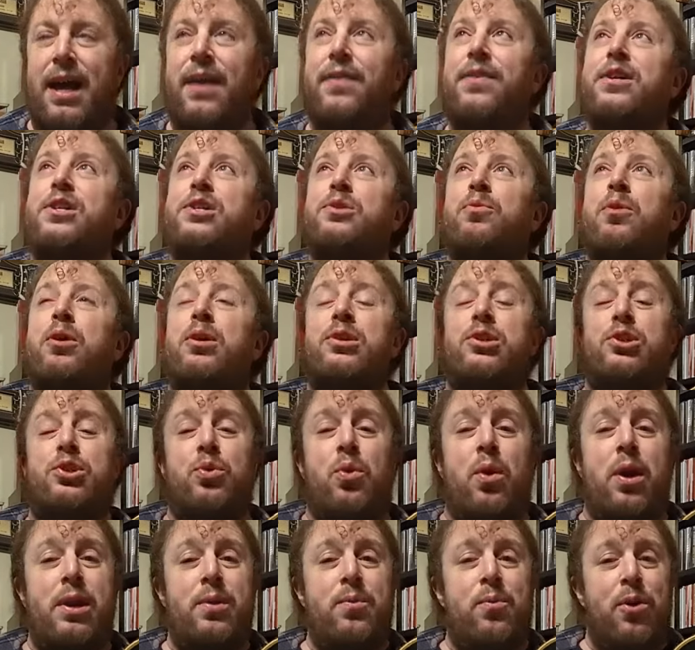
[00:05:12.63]
This one's
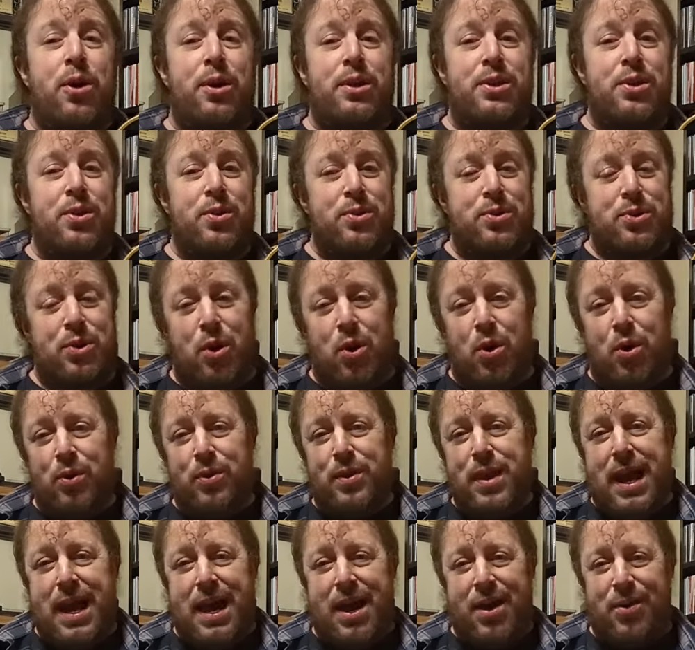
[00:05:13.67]
21 years old
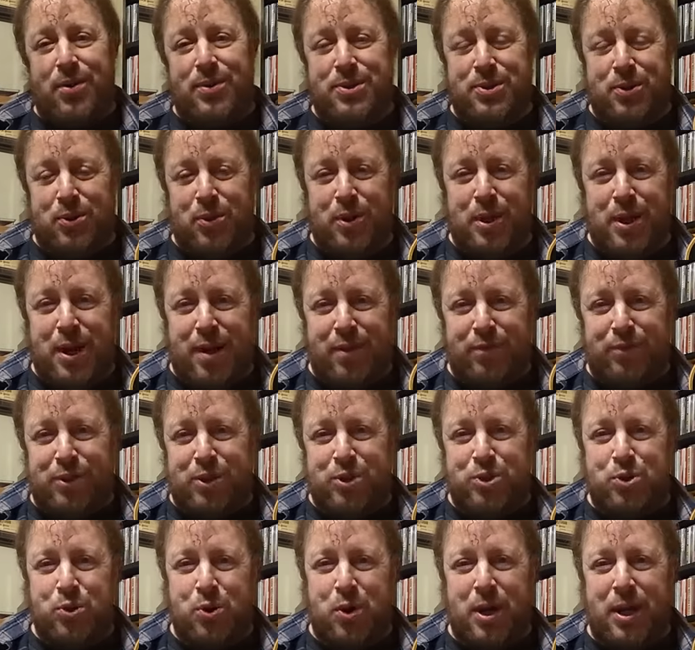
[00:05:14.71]
now. It's old enough to
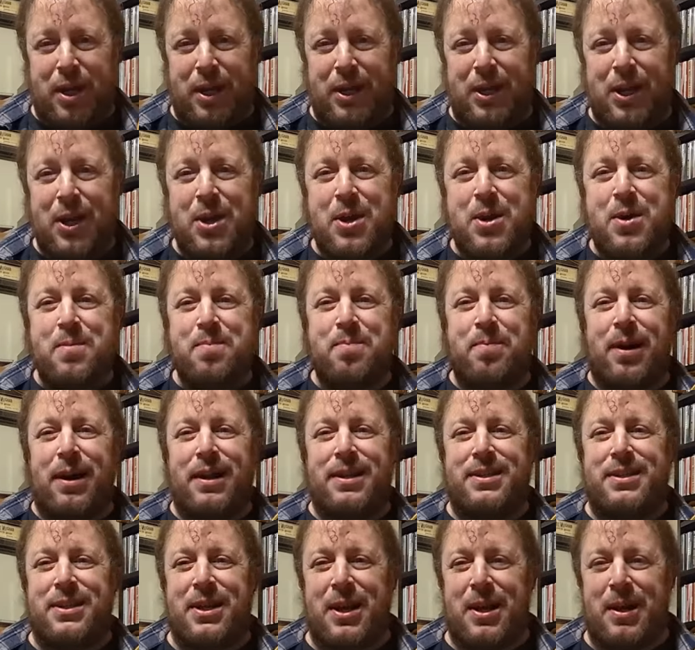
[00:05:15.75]
drink,
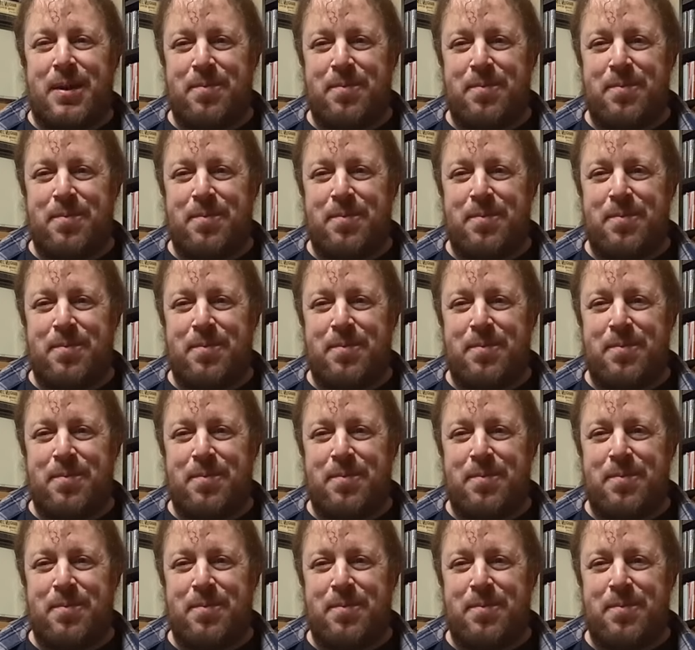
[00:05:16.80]
but